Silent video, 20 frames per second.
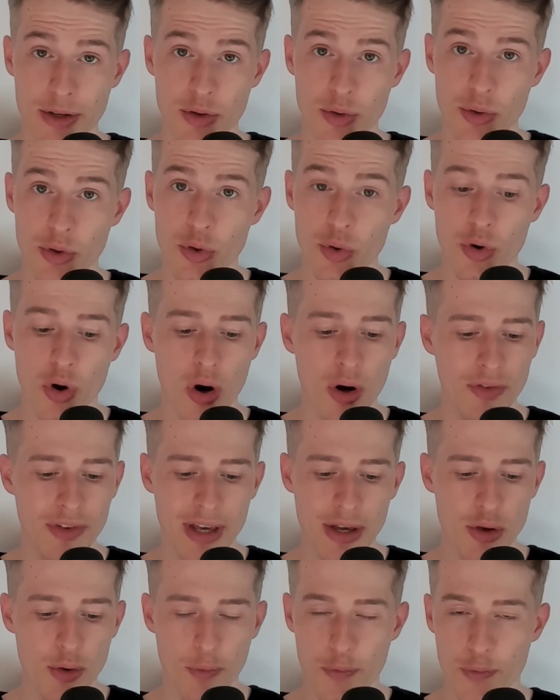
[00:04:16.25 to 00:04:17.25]
You, you can't hear
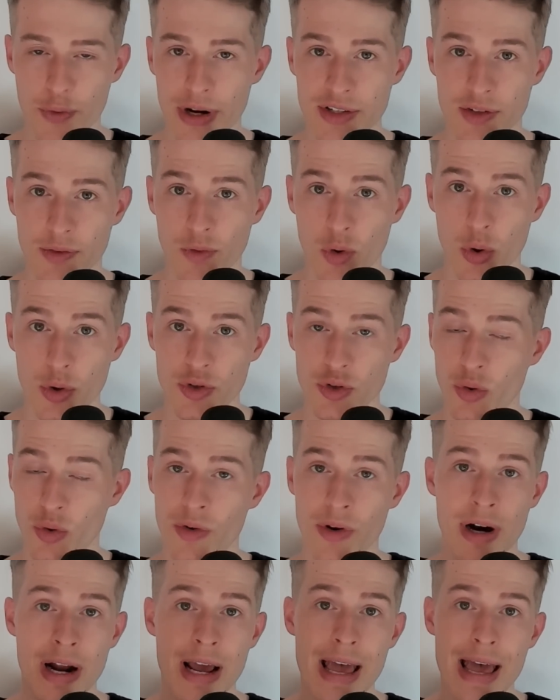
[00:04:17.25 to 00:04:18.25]
your friend's voice
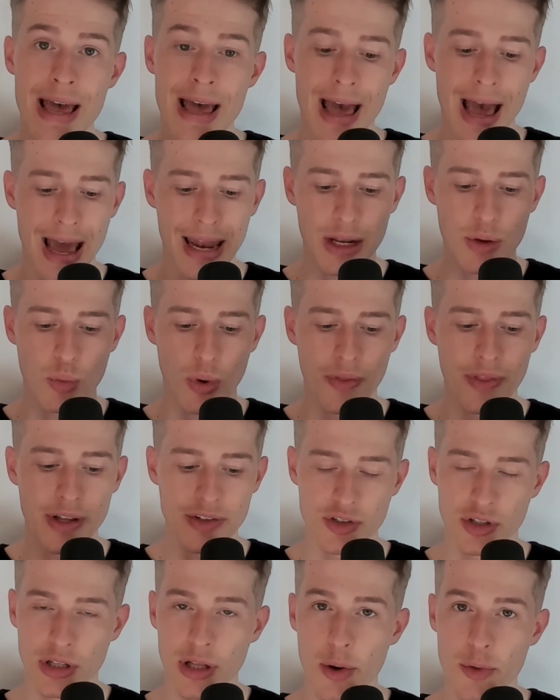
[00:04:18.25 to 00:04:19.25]
or anyone that's
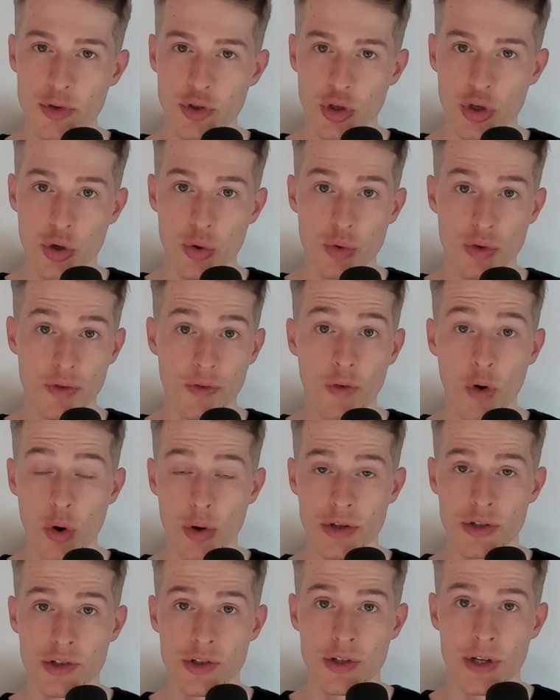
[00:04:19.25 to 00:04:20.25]
close to you's
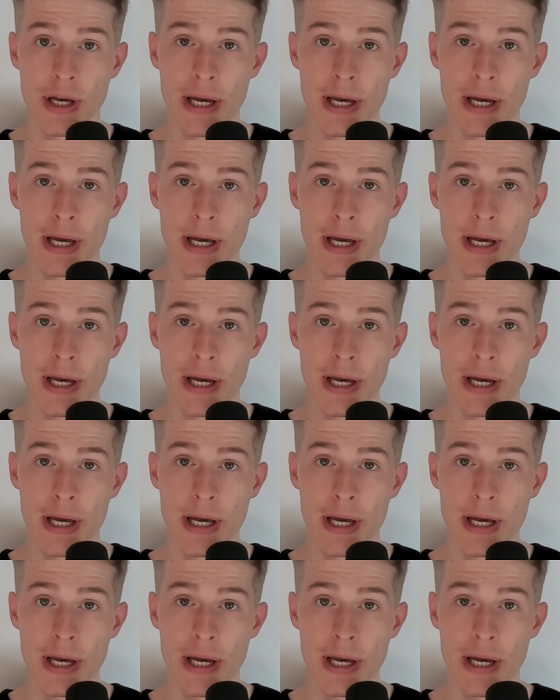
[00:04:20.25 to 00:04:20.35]
voice.